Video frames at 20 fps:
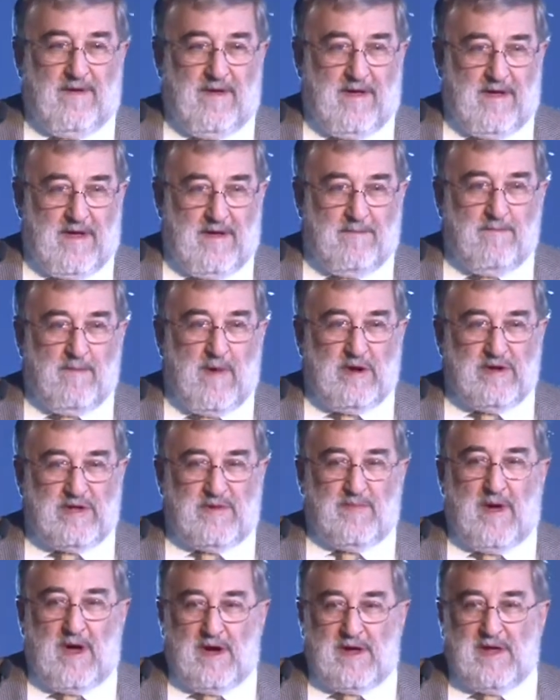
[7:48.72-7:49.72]
in
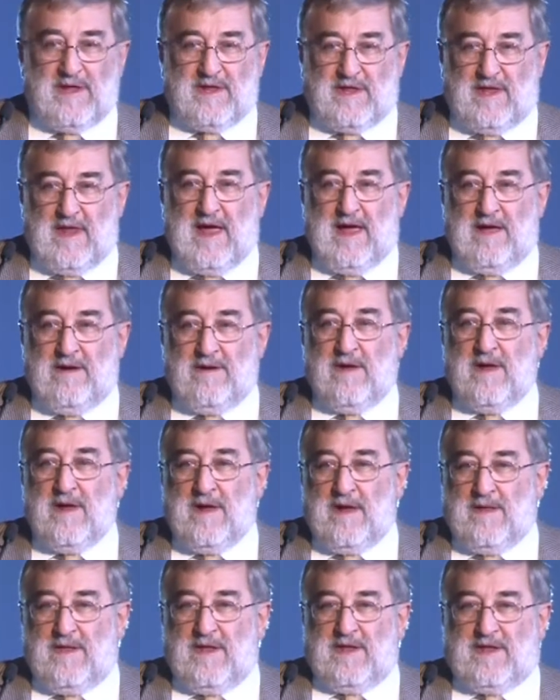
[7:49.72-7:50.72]
most markets now,
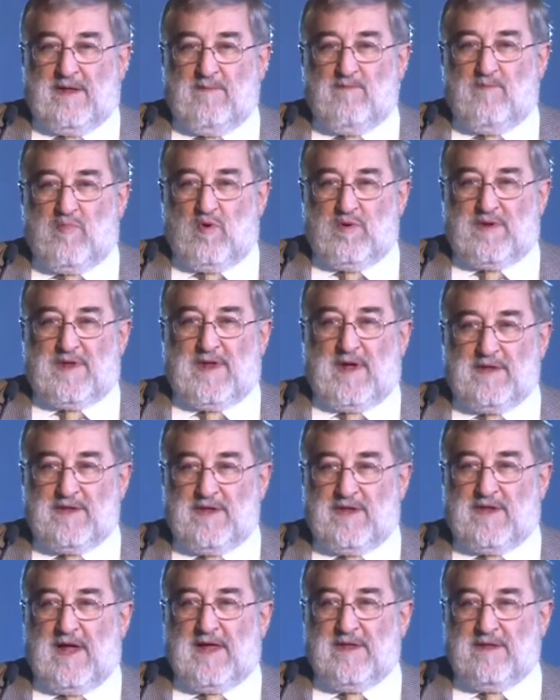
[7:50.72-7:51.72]
the simple sun,
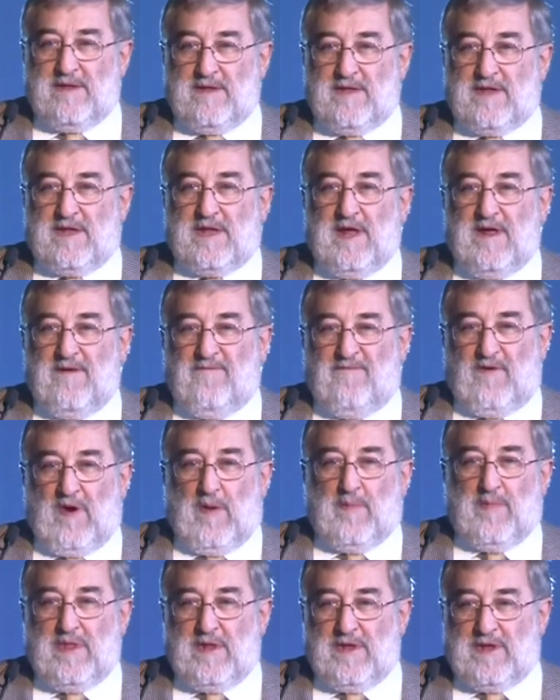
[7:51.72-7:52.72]
sand and sea,
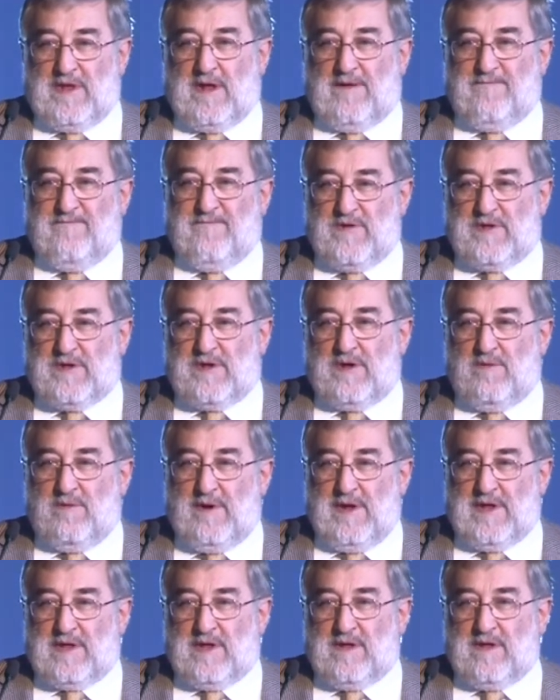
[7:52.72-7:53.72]
flop in the sun for 2
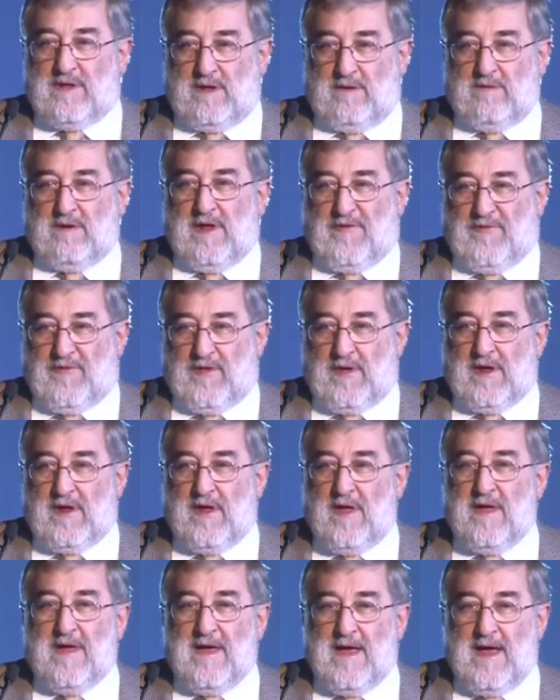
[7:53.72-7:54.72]
weeks and do nothing
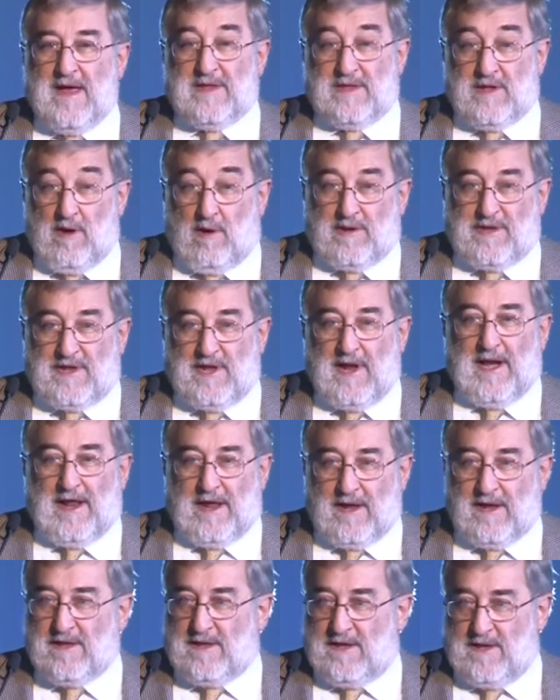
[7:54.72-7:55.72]
is not
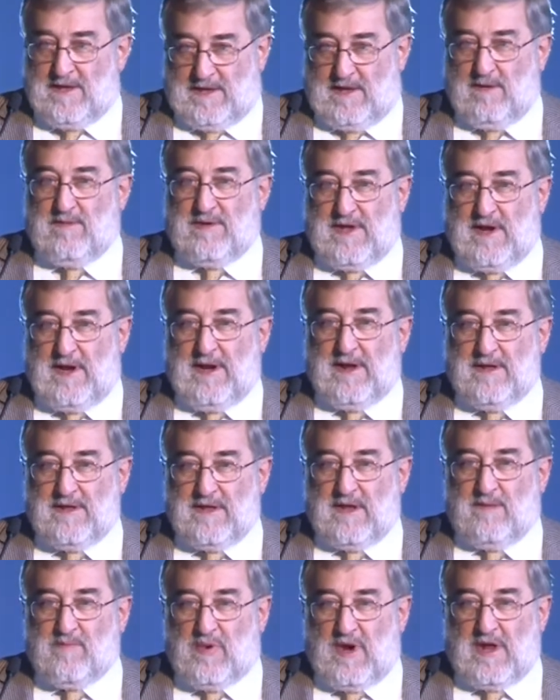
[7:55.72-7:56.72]
selling. It is still selling in
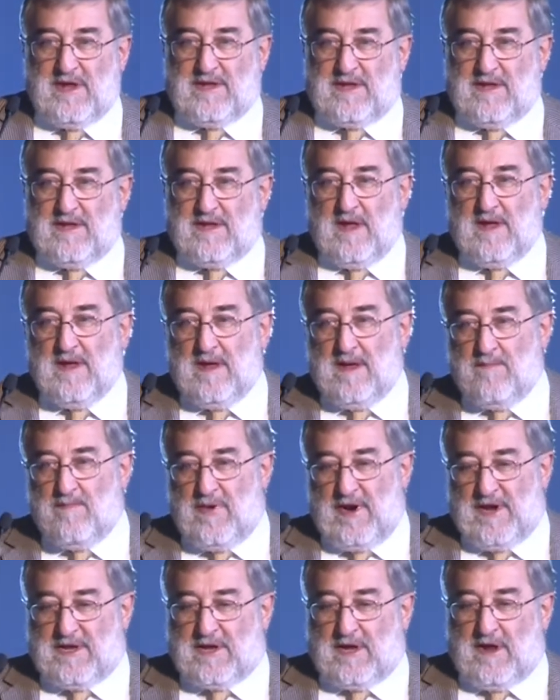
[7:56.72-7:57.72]
some places,
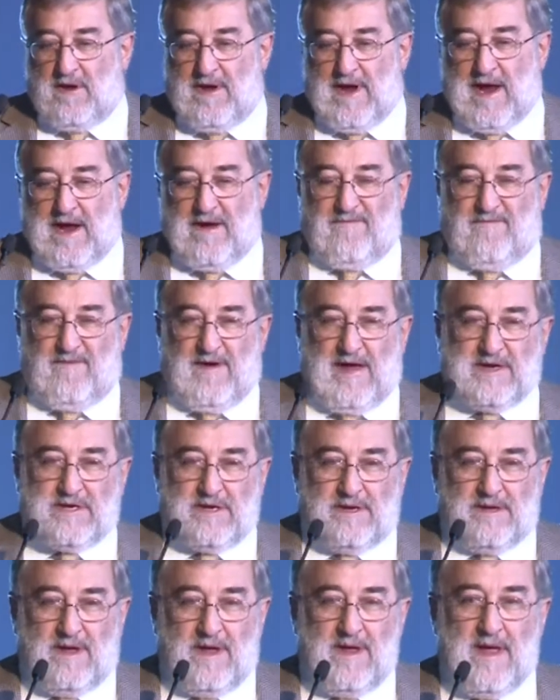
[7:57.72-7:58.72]
but it's going out of
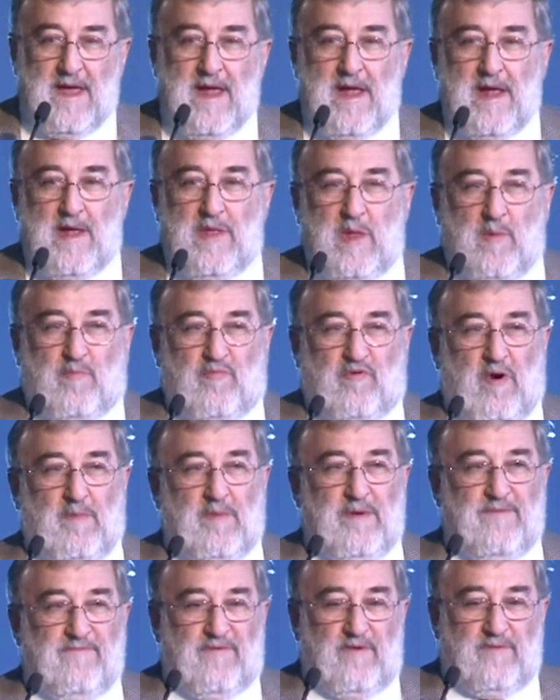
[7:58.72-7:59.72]
fashion. The
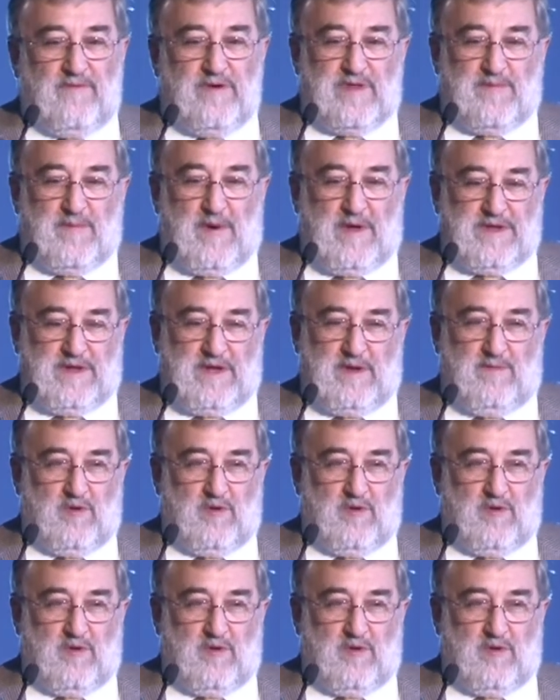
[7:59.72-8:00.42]
problem for responsible